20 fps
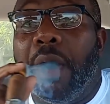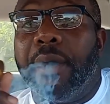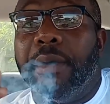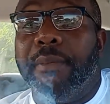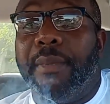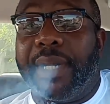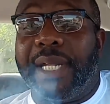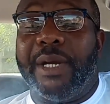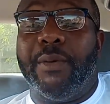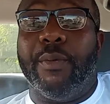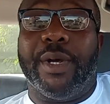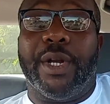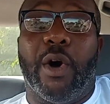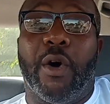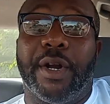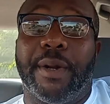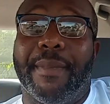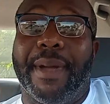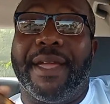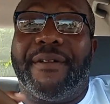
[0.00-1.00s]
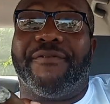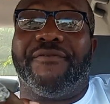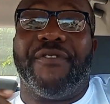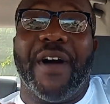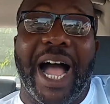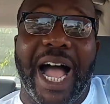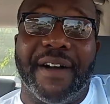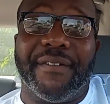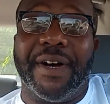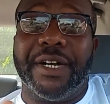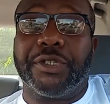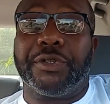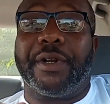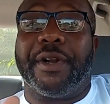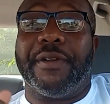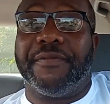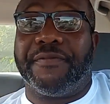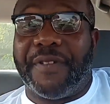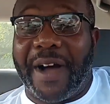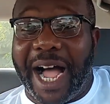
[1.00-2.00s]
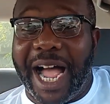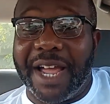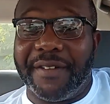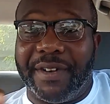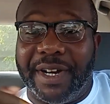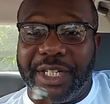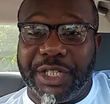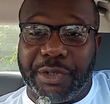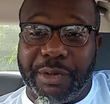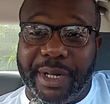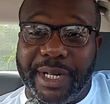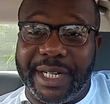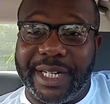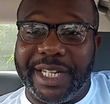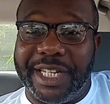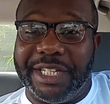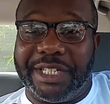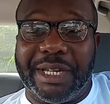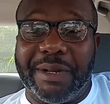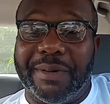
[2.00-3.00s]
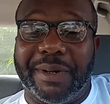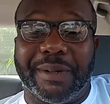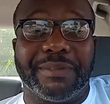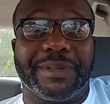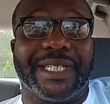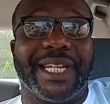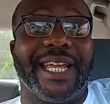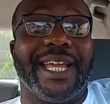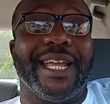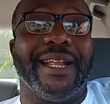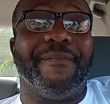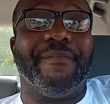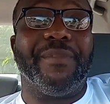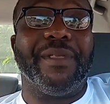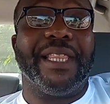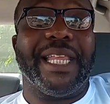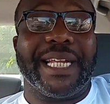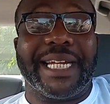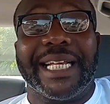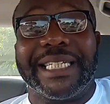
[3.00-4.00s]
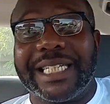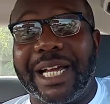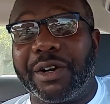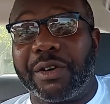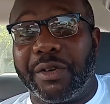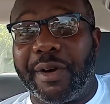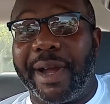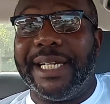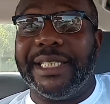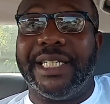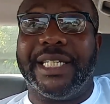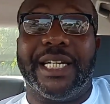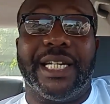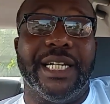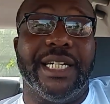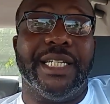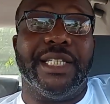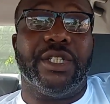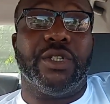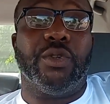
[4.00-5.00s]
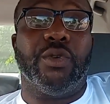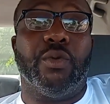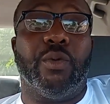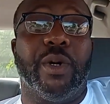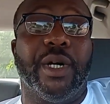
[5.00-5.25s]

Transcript: But he went on to make 500 and 500. You see what I'm saying? Like, that's how crazy good dude